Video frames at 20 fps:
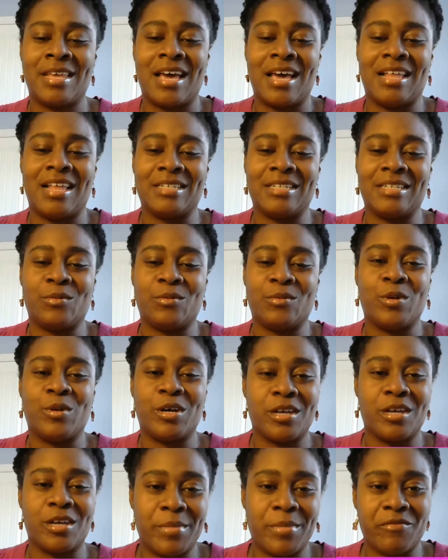I'd like to
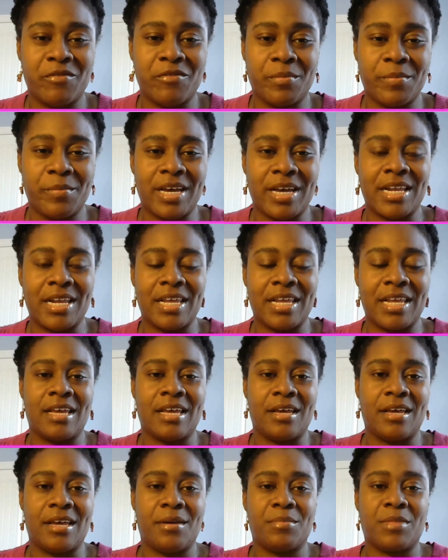welcome everybody.
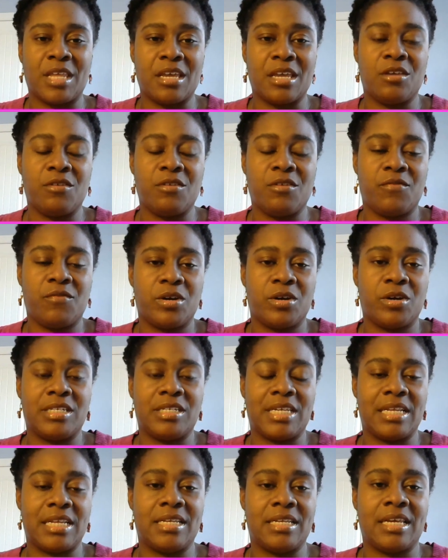Thank you for
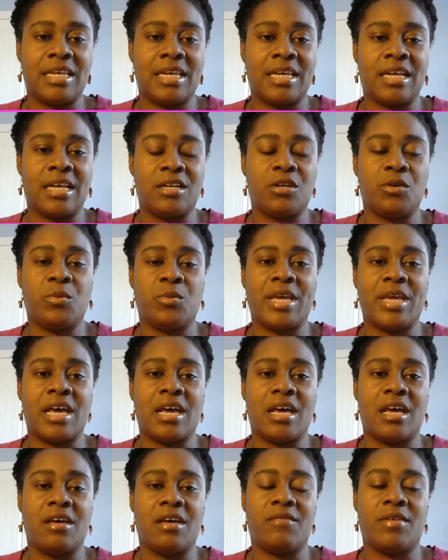attending. I know we
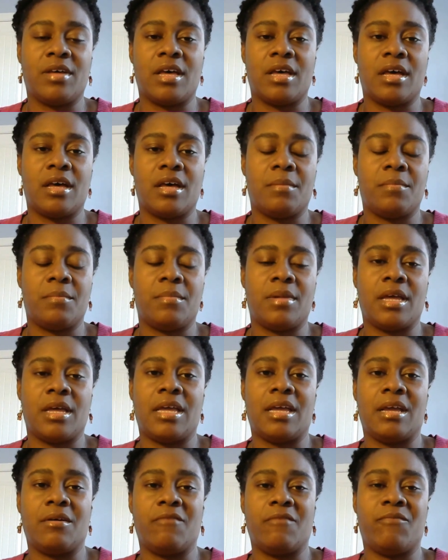have
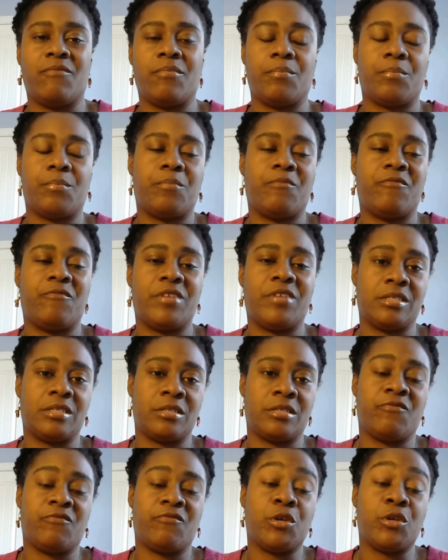
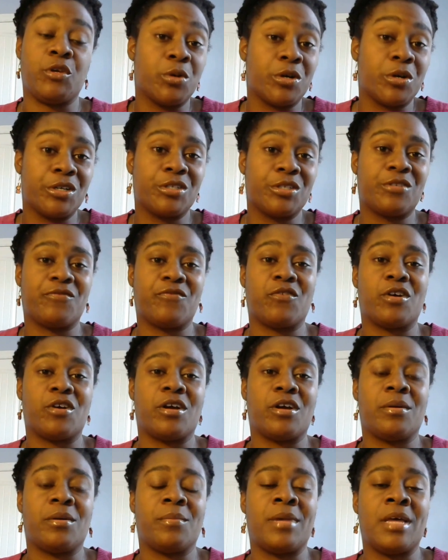viewers
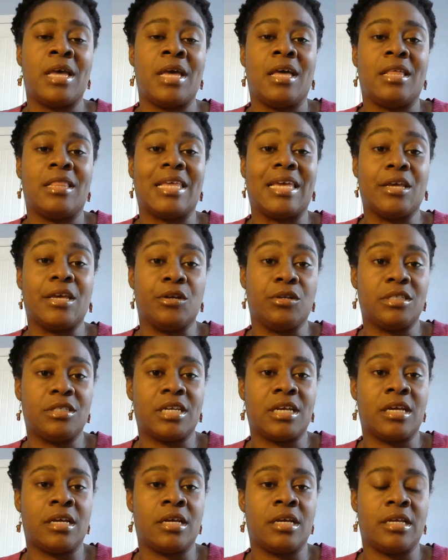from
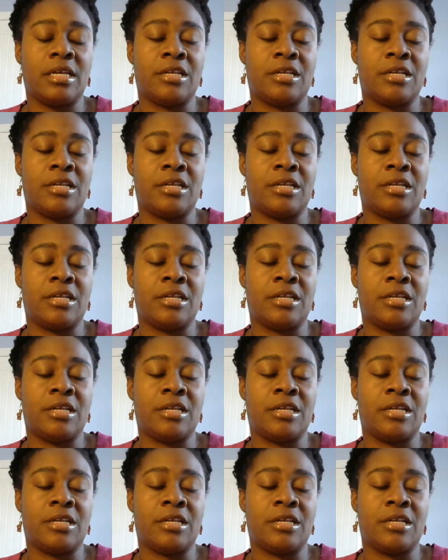ILTA,